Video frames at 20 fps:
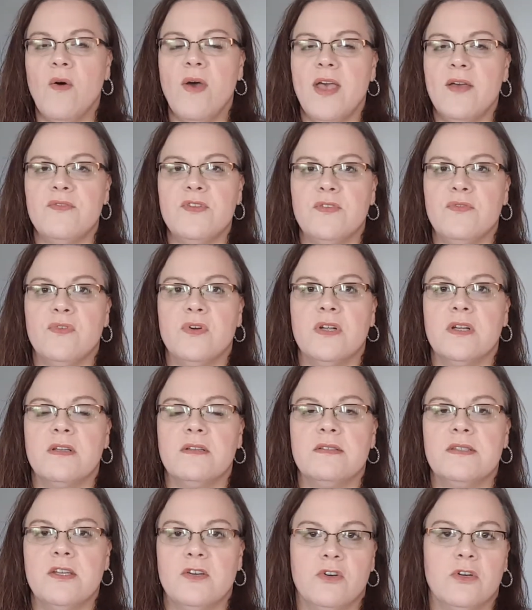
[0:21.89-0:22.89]
have different
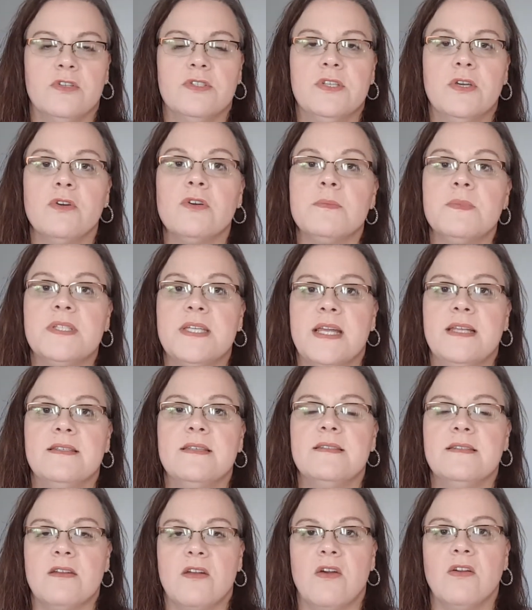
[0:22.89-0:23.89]

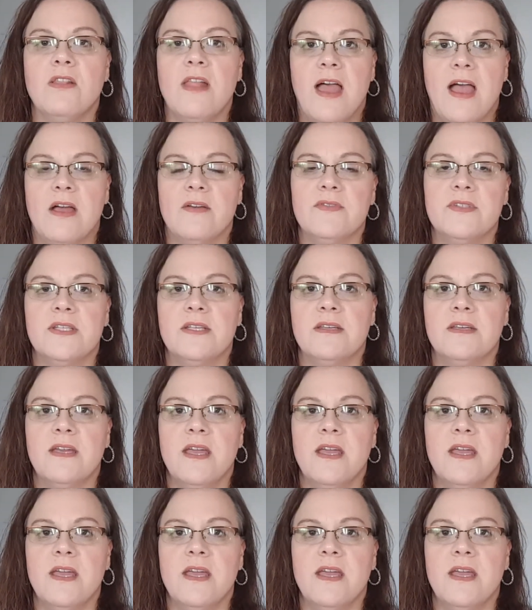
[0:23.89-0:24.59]
circumstances in our lives.